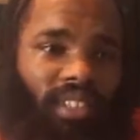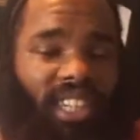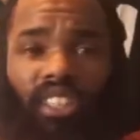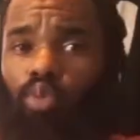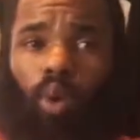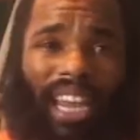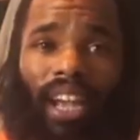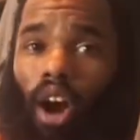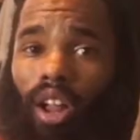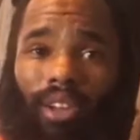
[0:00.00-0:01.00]
there's weight
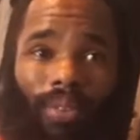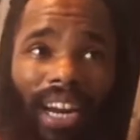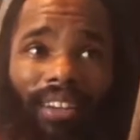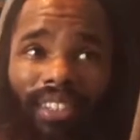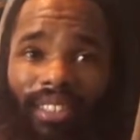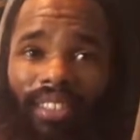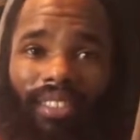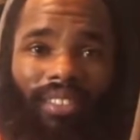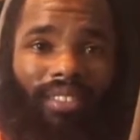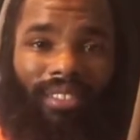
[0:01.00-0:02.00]
all around
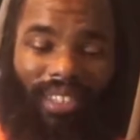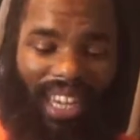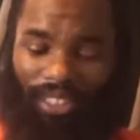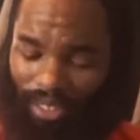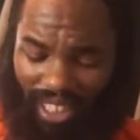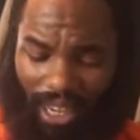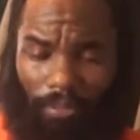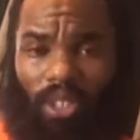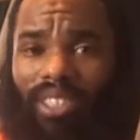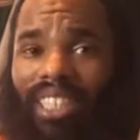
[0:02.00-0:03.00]
us. As you see,
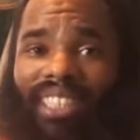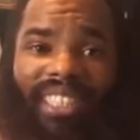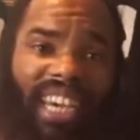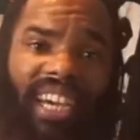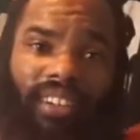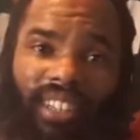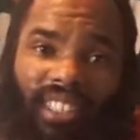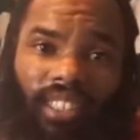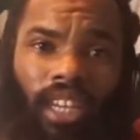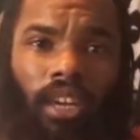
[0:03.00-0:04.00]
I'm using these canned
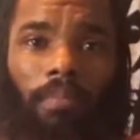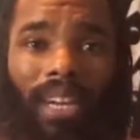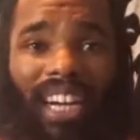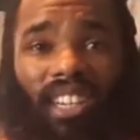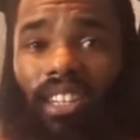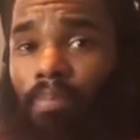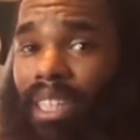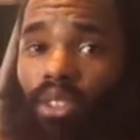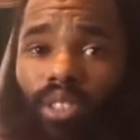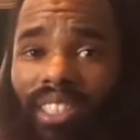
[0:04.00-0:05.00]
goods, but I could be
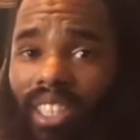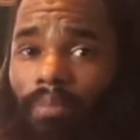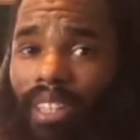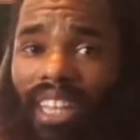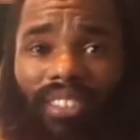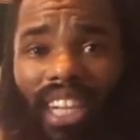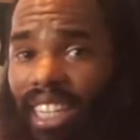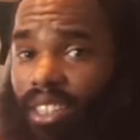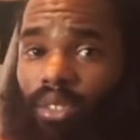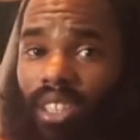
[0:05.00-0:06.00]
using something else. I
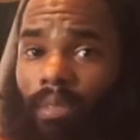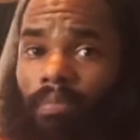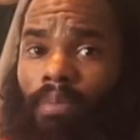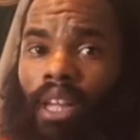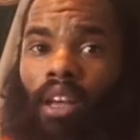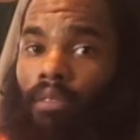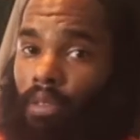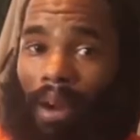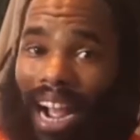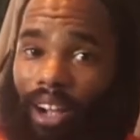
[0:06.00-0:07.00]
could use something
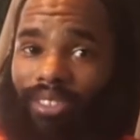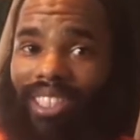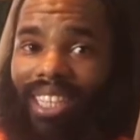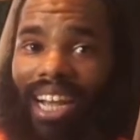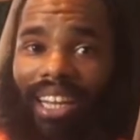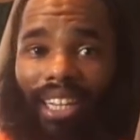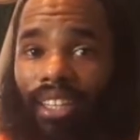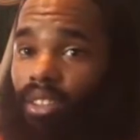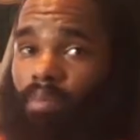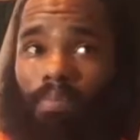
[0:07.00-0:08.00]
from outside. I
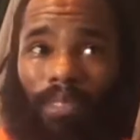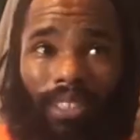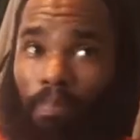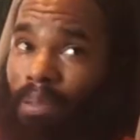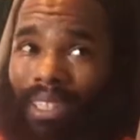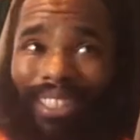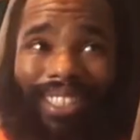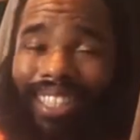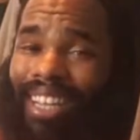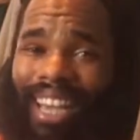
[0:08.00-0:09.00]
could use
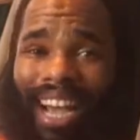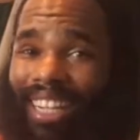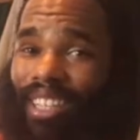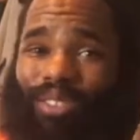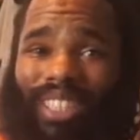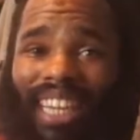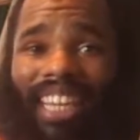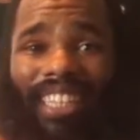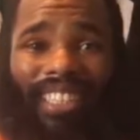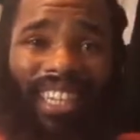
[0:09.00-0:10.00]
books. I could use
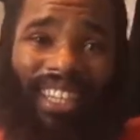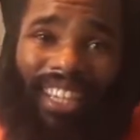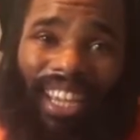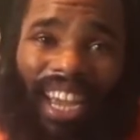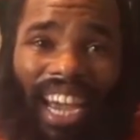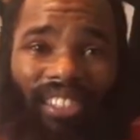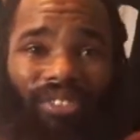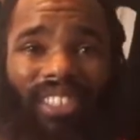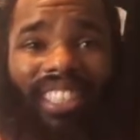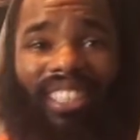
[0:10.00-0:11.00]
anything as
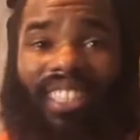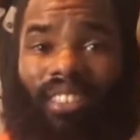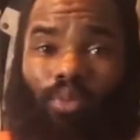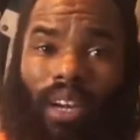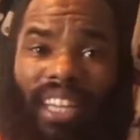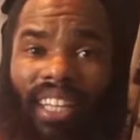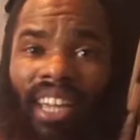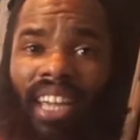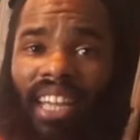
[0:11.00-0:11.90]
resistance weight,